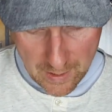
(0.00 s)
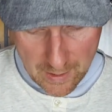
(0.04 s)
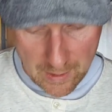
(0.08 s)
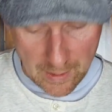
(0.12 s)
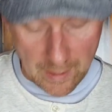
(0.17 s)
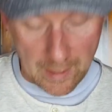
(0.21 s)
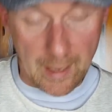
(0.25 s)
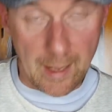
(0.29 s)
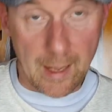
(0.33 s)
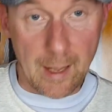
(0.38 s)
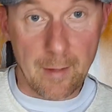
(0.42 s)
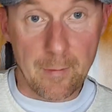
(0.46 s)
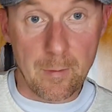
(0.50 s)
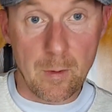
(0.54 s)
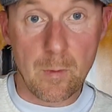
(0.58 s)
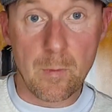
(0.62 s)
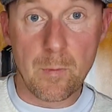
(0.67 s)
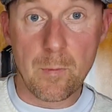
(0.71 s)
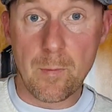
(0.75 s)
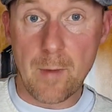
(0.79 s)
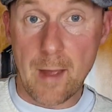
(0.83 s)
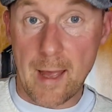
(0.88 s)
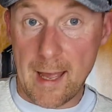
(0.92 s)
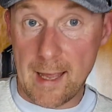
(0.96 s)

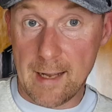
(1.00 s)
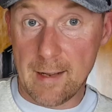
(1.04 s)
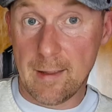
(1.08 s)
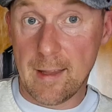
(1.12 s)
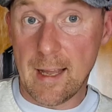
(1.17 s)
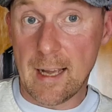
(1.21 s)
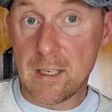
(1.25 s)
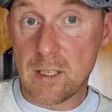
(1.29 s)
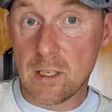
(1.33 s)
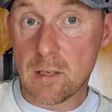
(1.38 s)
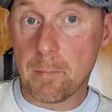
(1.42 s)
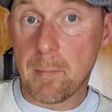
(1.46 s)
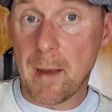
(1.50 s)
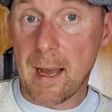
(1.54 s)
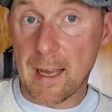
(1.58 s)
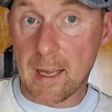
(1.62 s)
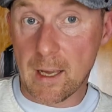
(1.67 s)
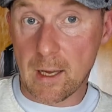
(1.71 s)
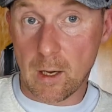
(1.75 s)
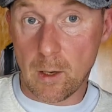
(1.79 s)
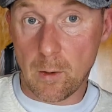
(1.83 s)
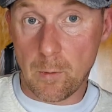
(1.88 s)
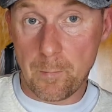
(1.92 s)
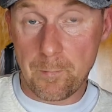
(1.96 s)
and that
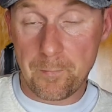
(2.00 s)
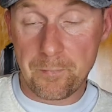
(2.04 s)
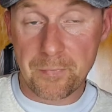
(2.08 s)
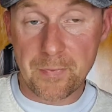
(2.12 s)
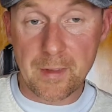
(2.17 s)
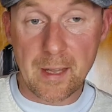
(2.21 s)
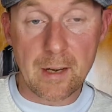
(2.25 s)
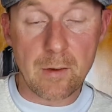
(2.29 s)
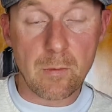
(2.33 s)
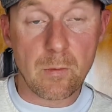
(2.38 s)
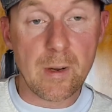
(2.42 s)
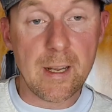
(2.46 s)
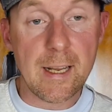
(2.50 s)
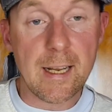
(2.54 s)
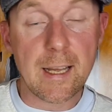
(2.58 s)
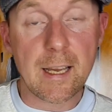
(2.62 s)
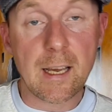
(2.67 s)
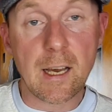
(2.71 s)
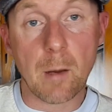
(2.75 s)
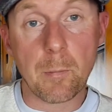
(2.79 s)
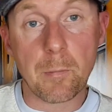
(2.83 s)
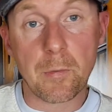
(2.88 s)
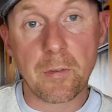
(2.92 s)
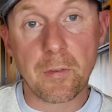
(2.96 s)
tobacco, that really
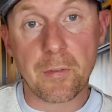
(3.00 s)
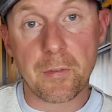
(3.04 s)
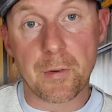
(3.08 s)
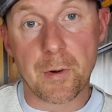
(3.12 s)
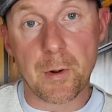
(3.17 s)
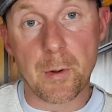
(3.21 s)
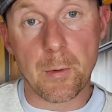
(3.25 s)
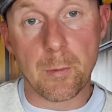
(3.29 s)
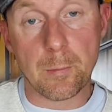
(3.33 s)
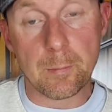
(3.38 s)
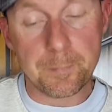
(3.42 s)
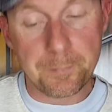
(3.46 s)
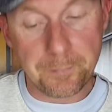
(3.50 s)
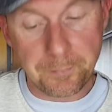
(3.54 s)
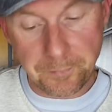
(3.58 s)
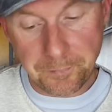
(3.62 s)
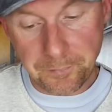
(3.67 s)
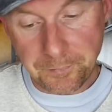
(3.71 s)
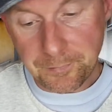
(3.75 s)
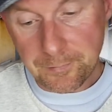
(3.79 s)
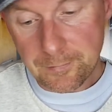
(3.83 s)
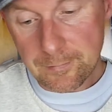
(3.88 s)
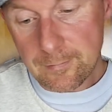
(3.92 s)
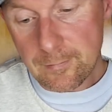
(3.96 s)
comes through
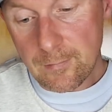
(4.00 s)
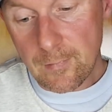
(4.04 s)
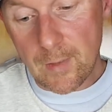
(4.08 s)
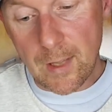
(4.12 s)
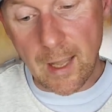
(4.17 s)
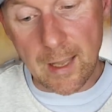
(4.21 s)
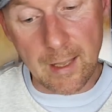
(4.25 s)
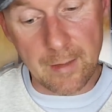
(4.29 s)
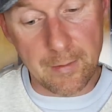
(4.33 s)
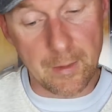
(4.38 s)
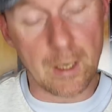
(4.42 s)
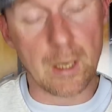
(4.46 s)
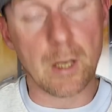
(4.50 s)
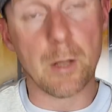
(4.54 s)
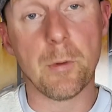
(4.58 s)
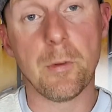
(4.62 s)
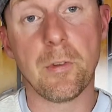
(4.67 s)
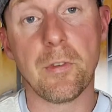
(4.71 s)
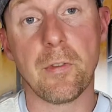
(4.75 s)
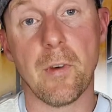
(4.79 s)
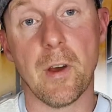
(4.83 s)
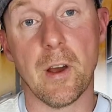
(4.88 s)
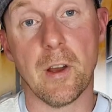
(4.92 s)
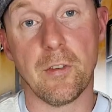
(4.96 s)
in the
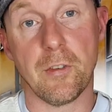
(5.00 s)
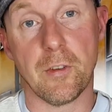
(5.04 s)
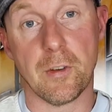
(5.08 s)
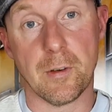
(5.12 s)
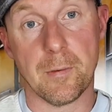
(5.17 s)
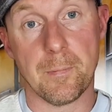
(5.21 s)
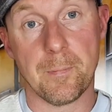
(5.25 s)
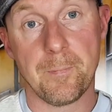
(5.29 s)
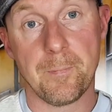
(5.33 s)
loose version.